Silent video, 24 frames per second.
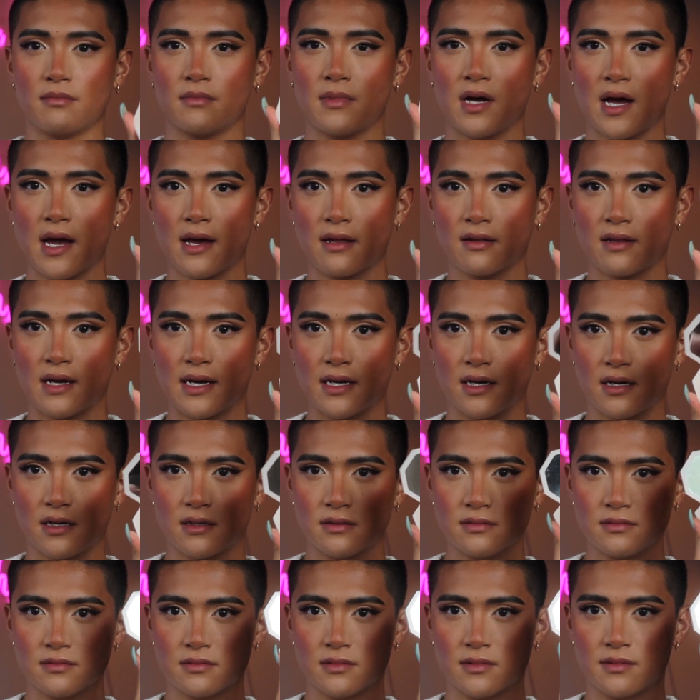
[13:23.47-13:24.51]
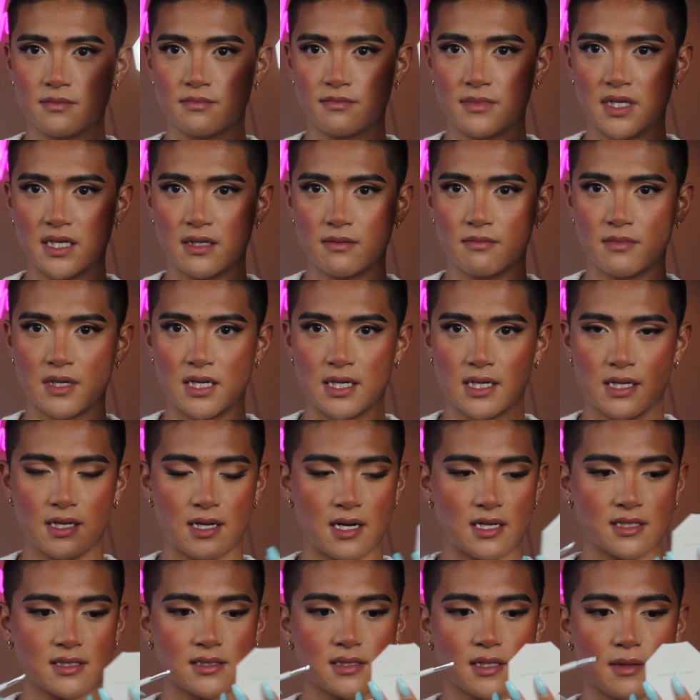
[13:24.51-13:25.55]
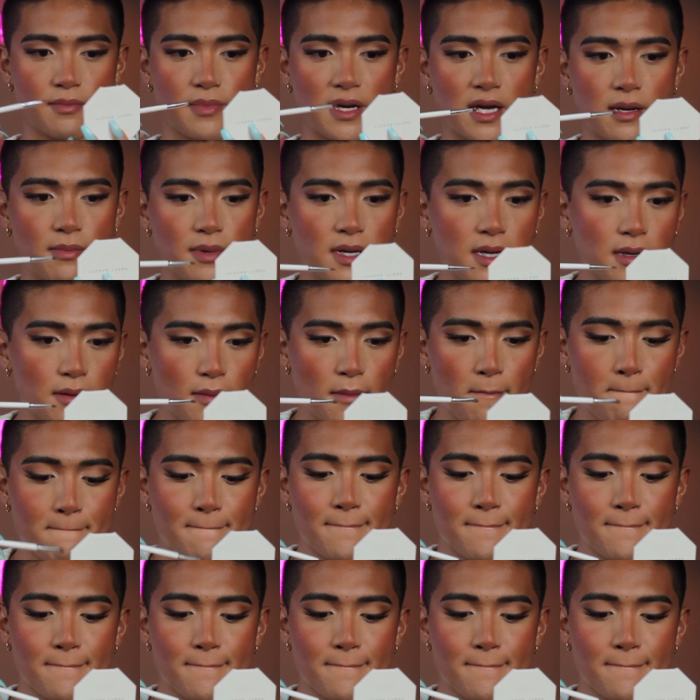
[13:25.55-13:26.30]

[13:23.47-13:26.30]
highlighter, Mean Money Hustla Baby,